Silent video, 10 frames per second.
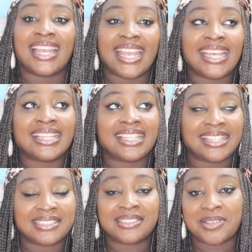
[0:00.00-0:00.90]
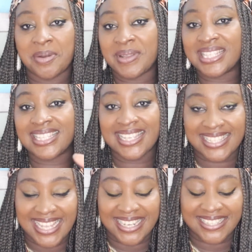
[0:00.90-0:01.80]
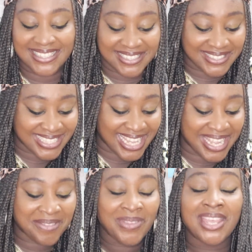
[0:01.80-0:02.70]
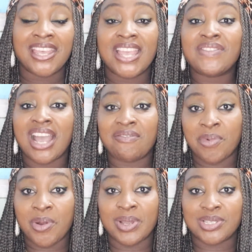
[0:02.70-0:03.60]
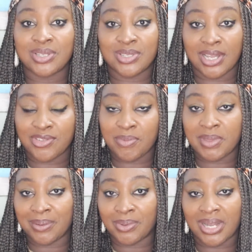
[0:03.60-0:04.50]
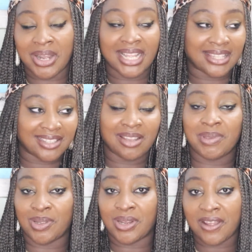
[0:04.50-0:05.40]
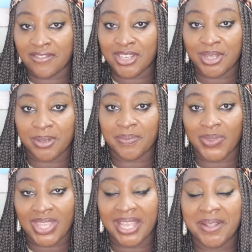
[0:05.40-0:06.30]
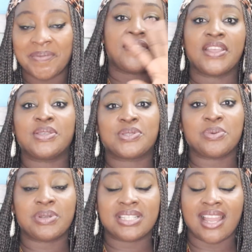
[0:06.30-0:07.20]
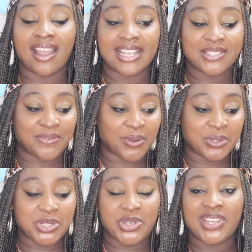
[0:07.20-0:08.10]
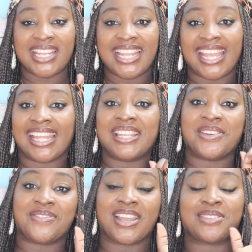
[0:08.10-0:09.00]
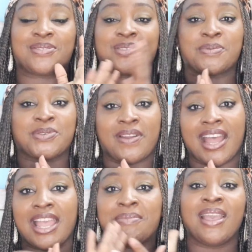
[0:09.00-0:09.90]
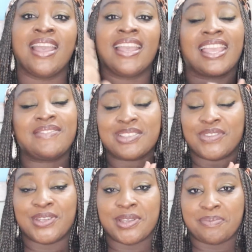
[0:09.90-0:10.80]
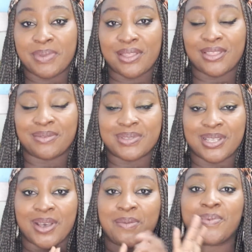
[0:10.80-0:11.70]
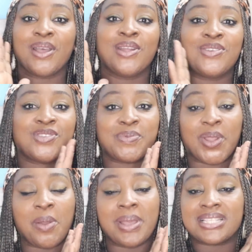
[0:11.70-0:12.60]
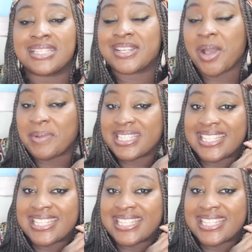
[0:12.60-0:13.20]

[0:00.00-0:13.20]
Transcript: in the comment section. Okay, if you have more questions, you can drop them. I can take them in another video. Okay, thank you so much guys for tuning in. Don't forget to subscribe, give this video a big thumbs up, drop your comments in the comment